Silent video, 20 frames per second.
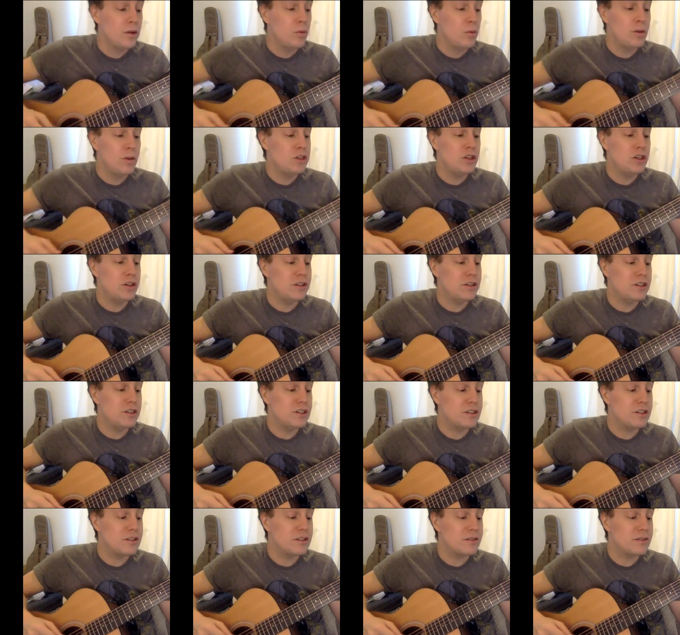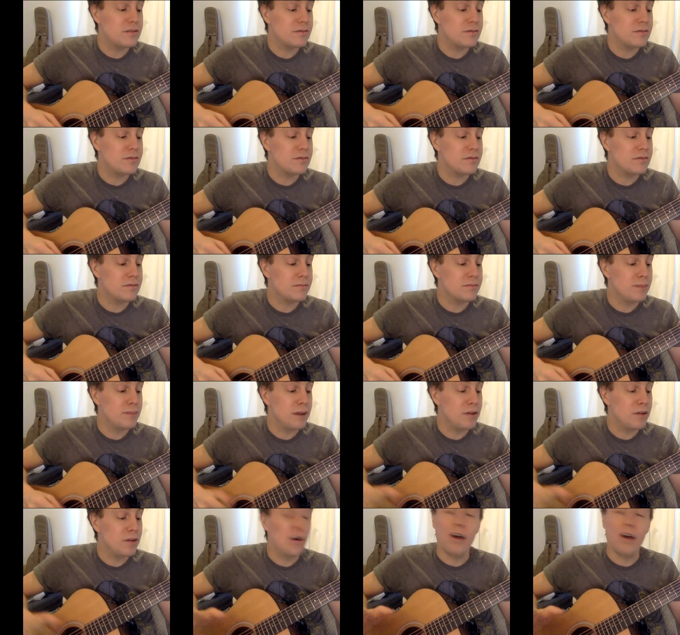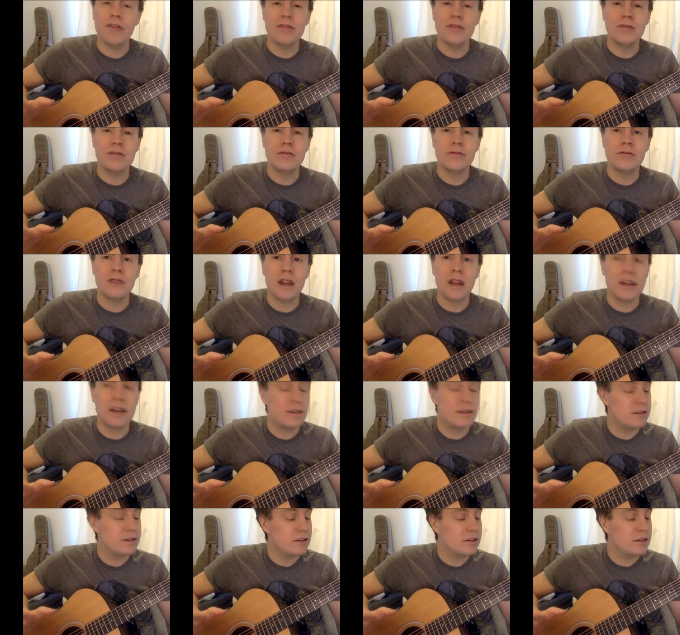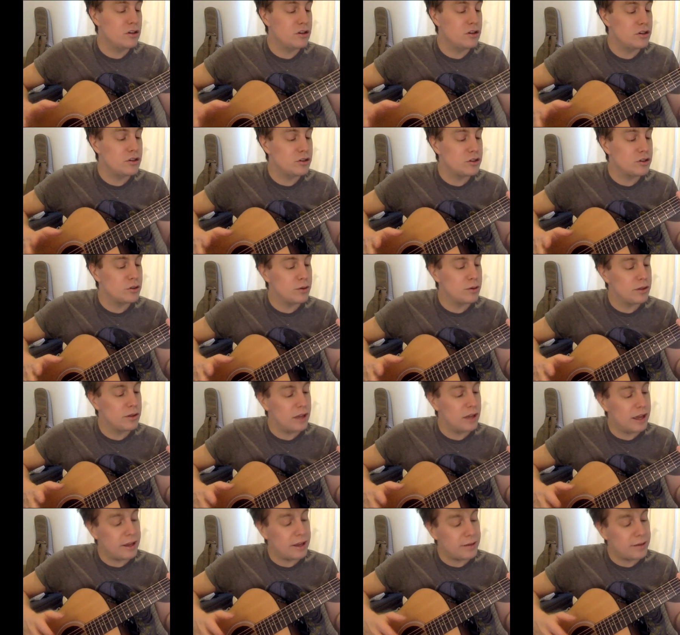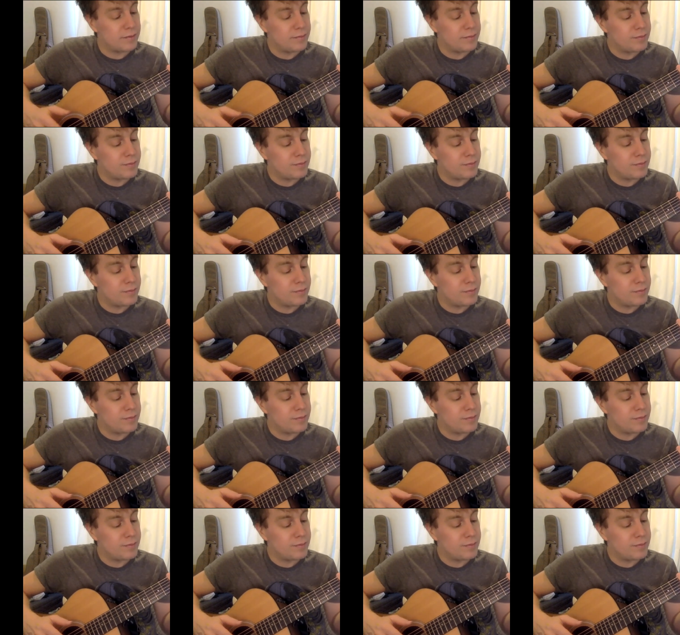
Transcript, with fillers: which you can just bugger off, right? You can just do it like.